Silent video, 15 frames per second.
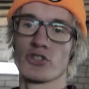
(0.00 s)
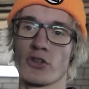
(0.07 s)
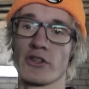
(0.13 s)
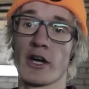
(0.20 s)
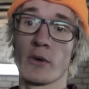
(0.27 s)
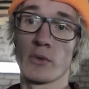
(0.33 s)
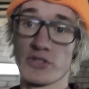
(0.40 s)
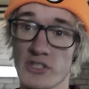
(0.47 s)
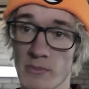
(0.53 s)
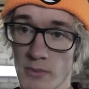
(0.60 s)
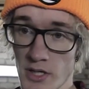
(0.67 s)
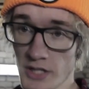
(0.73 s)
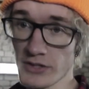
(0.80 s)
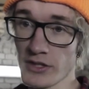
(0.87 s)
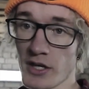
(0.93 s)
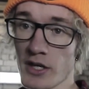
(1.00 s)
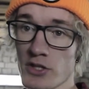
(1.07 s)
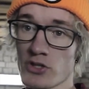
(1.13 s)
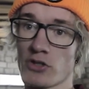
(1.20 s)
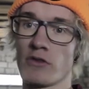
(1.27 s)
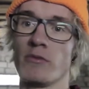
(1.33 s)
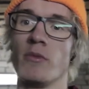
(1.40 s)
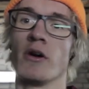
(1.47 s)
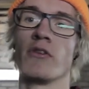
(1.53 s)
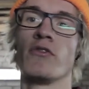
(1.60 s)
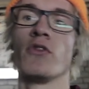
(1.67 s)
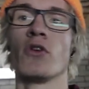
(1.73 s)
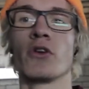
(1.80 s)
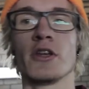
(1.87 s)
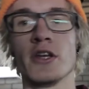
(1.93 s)
So that was a montage of my
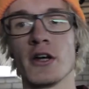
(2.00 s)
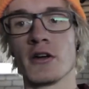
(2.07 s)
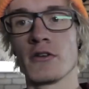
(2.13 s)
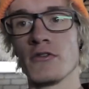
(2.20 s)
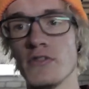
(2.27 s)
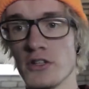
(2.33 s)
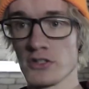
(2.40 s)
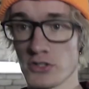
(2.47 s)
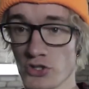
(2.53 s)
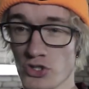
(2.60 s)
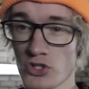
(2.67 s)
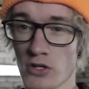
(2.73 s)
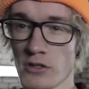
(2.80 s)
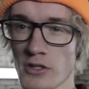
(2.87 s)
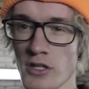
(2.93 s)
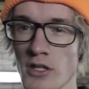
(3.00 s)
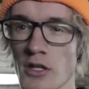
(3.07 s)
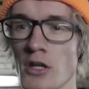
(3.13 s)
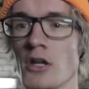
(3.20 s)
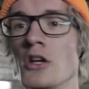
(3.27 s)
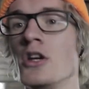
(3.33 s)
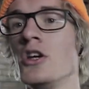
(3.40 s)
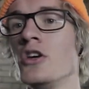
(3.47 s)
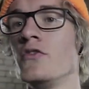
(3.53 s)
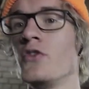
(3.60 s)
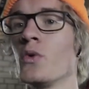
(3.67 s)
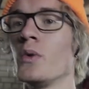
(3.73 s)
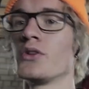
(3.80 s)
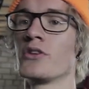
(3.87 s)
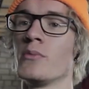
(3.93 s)
4-year fitness journey.
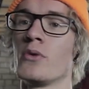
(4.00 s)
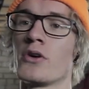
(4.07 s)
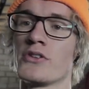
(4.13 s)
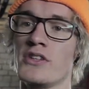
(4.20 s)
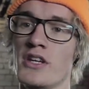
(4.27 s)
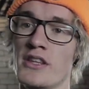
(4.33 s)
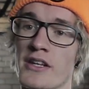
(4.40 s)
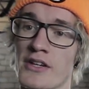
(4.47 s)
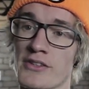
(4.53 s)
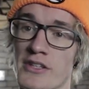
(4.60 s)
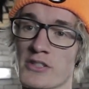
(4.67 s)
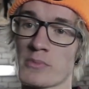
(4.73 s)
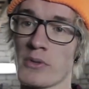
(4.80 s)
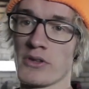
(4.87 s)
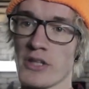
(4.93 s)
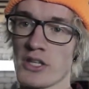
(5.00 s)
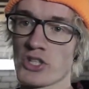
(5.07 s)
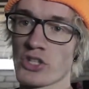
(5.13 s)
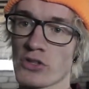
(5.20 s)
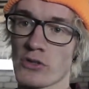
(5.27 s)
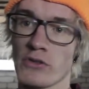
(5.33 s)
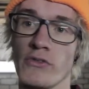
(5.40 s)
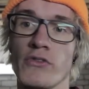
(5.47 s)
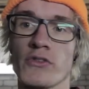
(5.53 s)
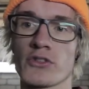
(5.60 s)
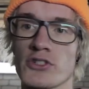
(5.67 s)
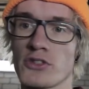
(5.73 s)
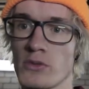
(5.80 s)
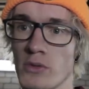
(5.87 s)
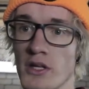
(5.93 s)
If you want a more detailed explanation on the
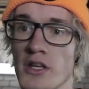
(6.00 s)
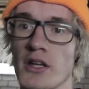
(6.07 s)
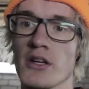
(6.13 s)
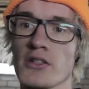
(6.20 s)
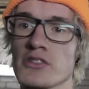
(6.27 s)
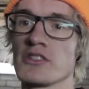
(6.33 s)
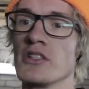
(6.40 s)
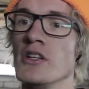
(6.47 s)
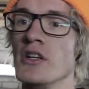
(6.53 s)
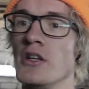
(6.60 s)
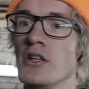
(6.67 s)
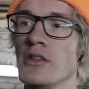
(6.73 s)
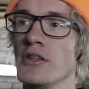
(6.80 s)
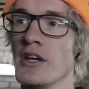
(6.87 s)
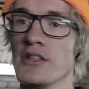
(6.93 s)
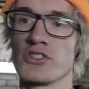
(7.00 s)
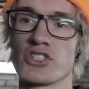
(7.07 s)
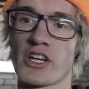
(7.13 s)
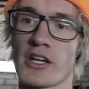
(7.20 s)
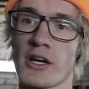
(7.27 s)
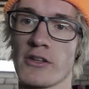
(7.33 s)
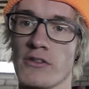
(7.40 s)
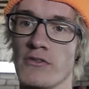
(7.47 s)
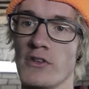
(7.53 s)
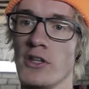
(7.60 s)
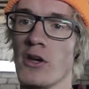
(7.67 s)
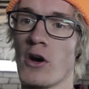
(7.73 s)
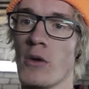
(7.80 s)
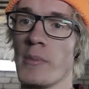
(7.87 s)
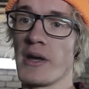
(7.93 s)
first 3 years, then check out the
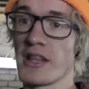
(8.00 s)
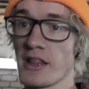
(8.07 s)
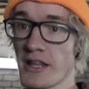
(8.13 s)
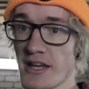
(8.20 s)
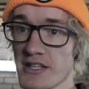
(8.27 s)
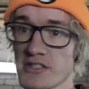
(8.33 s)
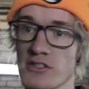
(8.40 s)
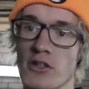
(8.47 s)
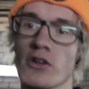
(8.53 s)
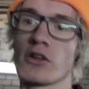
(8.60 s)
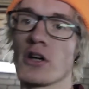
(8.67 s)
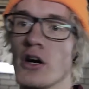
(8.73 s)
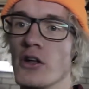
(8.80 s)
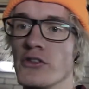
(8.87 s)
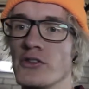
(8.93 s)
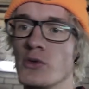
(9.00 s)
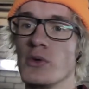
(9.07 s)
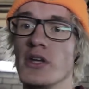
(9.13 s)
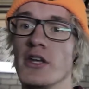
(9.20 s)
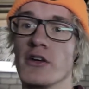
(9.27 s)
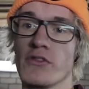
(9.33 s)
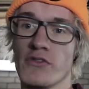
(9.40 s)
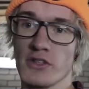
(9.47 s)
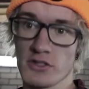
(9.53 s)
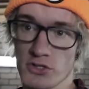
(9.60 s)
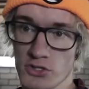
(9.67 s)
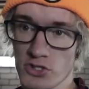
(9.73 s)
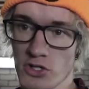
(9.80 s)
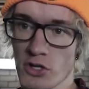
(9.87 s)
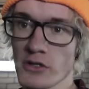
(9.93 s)
video I made last year called 3-year
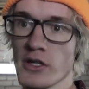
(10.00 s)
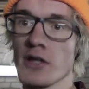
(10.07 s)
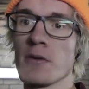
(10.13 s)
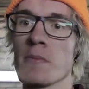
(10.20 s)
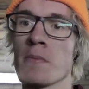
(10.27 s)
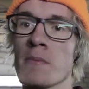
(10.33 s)
fitness journey.